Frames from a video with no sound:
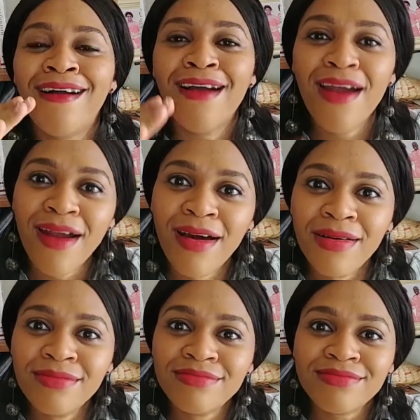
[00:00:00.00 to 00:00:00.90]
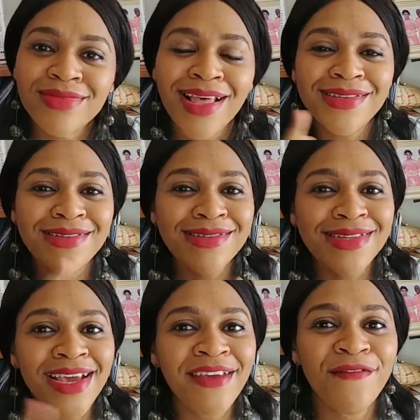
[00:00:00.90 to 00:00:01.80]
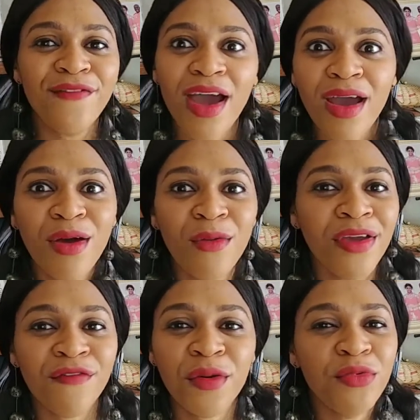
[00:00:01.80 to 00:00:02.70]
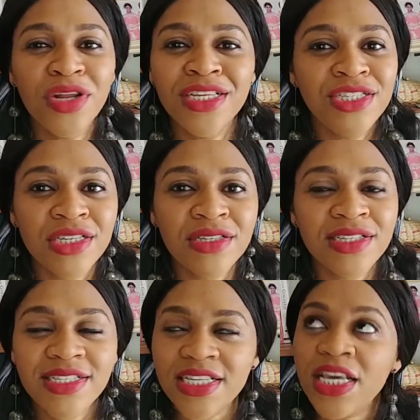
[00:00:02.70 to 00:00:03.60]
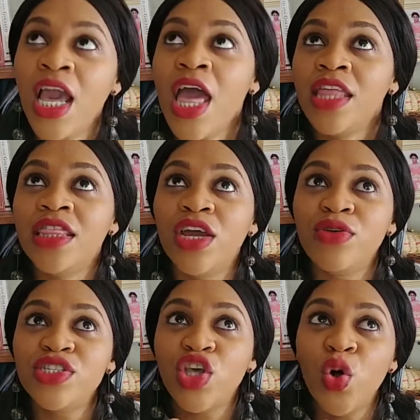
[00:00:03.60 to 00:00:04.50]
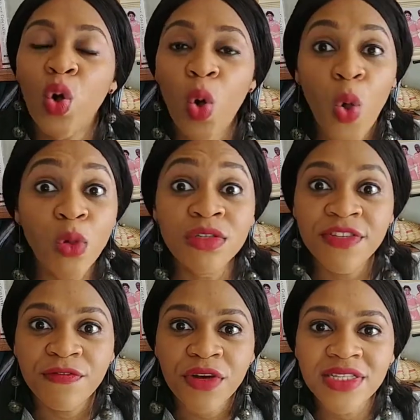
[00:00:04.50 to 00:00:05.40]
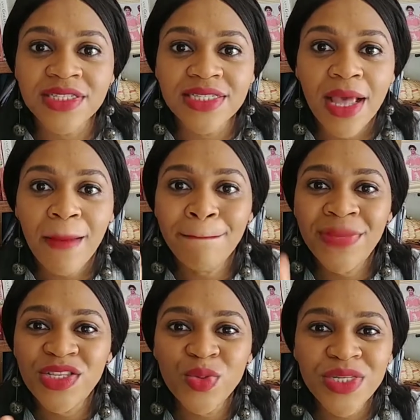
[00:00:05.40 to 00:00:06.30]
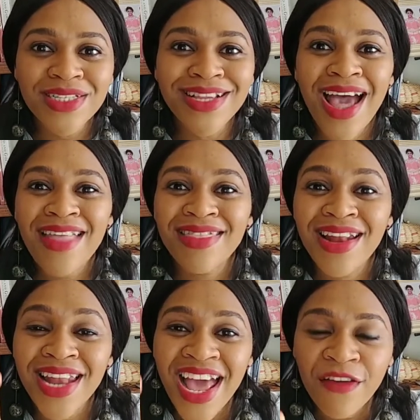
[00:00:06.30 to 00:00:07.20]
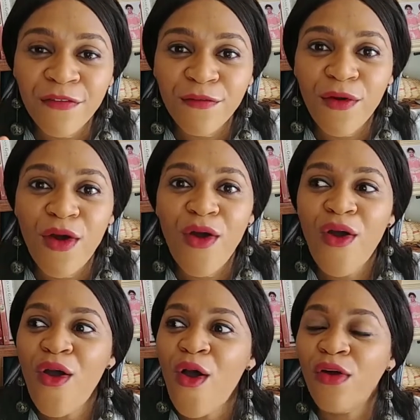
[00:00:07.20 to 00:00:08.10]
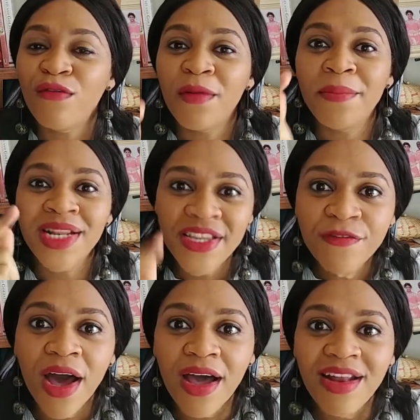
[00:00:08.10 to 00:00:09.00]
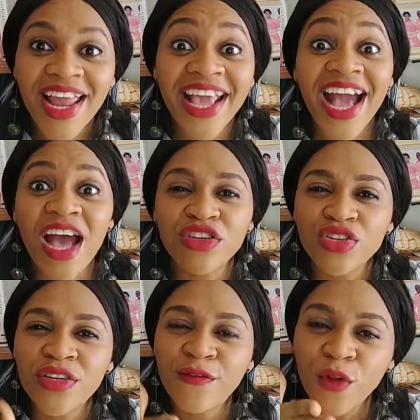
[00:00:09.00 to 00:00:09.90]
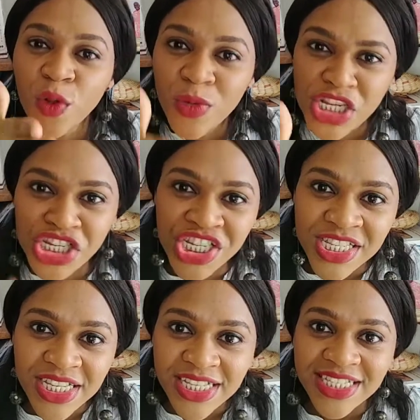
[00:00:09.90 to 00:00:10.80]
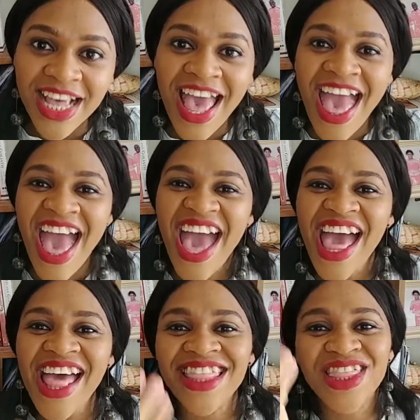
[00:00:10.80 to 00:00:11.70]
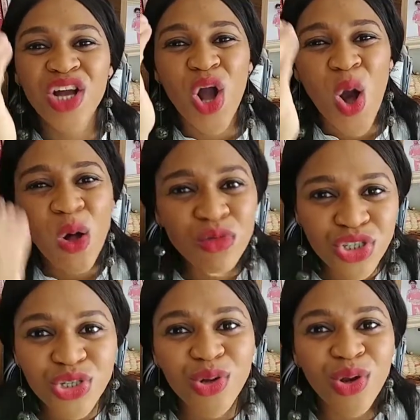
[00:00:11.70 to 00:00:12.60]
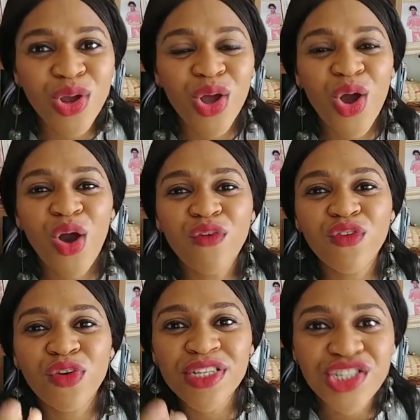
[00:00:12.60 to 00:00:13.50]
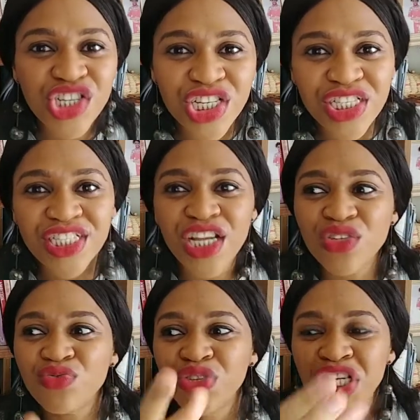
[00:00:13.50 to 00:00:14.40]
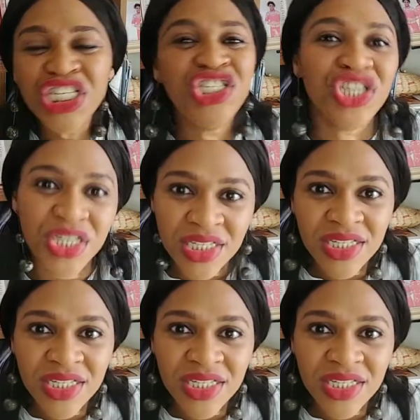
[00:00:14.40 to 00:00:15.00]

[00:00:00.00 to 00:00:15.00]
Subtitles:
Girl, stay far away from religion. See, there is a whole difference between the life of a believer, like actually following Jesus, and the culture of Christianity and religion.